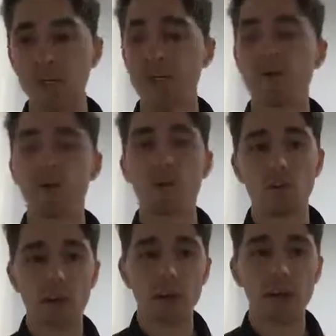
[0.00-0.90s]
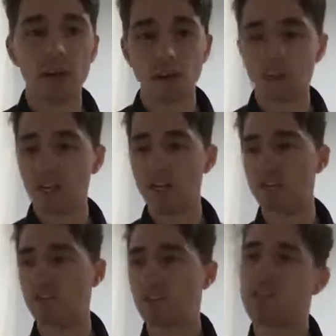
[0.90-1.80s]
He won a lot of hit-outs, and he
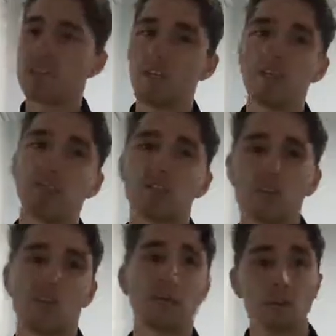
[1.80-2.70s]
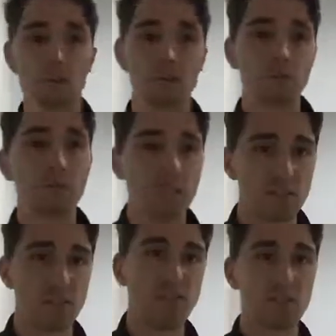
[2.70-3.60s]
actually seemed to create a lot of space
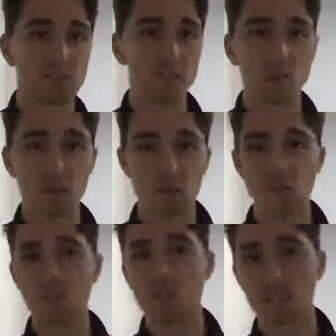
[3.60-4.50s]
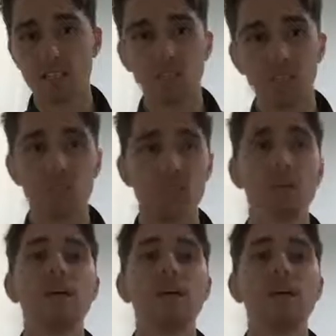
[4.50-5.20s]
for the Seb Ross, the Jack Stephen,